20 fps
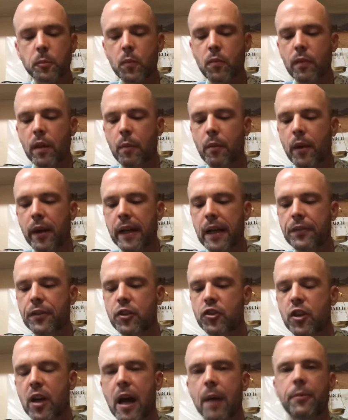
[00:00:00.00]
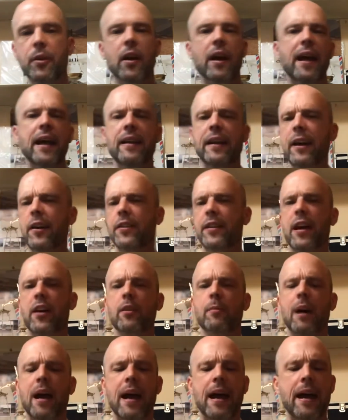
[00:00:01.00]
When I got the job there, I had hair down to
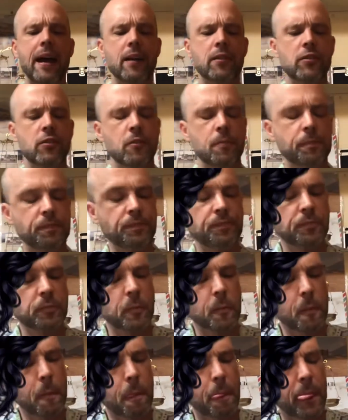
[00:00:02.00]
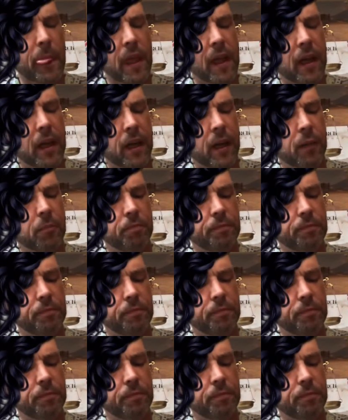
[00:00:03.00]
my ass. I